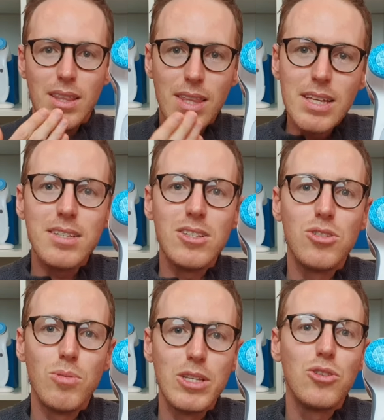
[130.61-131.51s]
this
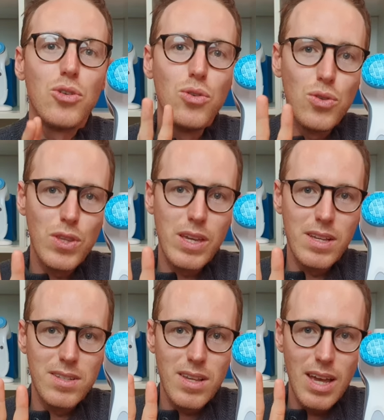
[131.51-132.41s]
is doing two
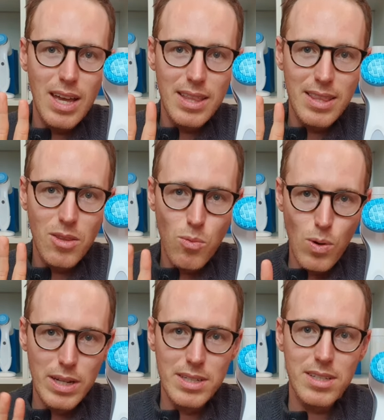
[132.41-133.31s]
things at the
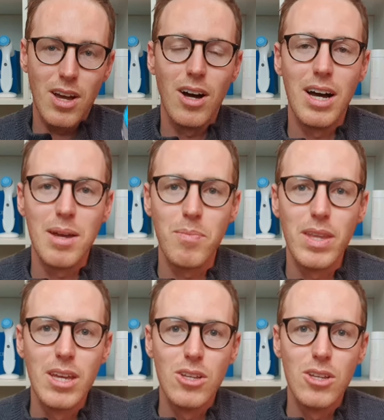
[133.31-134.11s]
one time.